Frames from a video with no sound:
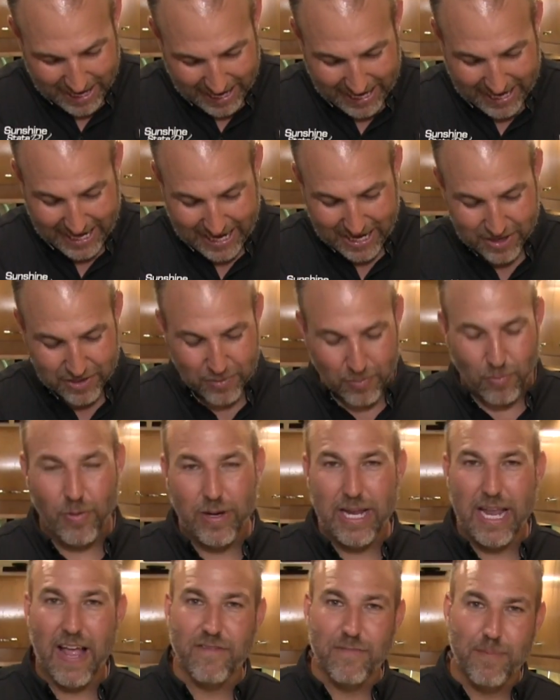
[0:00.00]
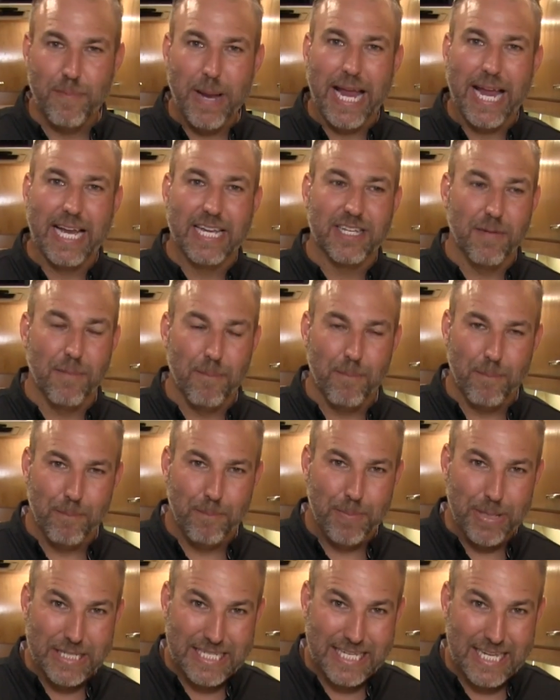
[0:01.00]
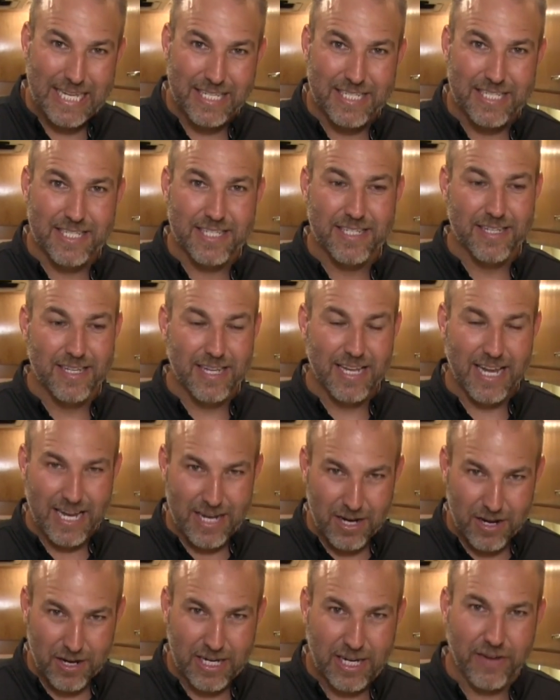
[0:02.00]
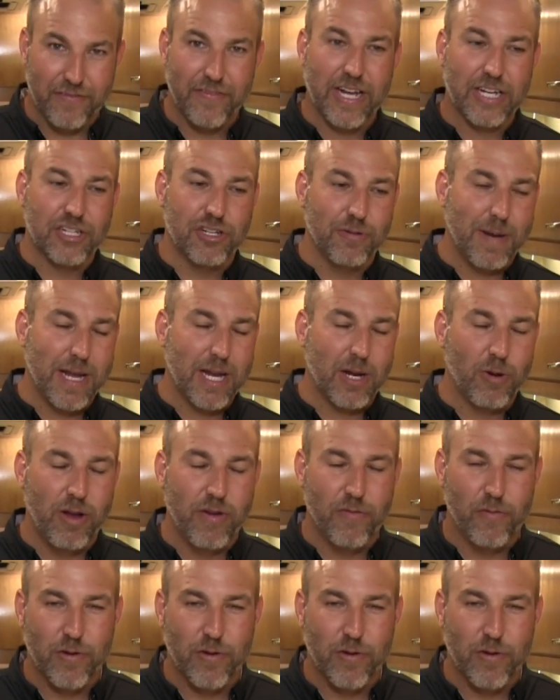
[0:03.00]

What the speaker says: And we have baked biscuits in a convection microwave.